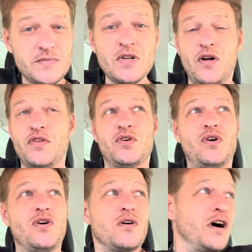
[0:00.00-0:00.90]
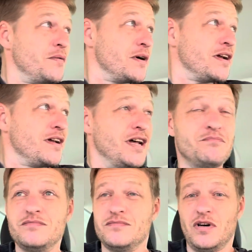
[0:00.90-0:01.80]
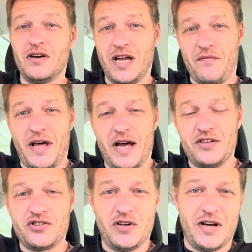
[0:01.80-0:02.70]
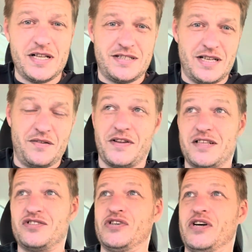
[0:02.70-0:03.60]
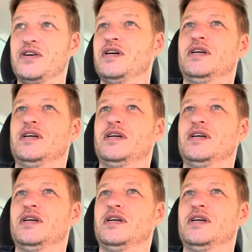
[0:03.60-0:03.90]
I thought, all right, well, I'll give that a try and see if that's true.